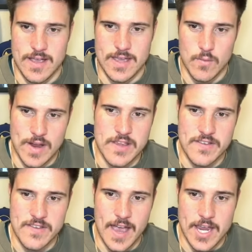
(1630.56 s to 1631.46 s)
when you
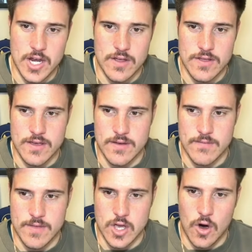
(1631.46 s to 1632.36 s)
say, you know, the
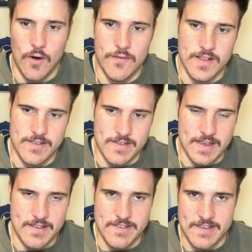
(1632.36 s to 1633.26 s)
confidence and the
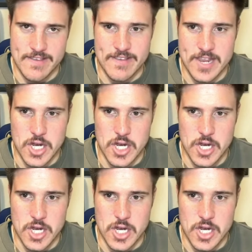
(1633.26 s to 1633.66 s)
consistency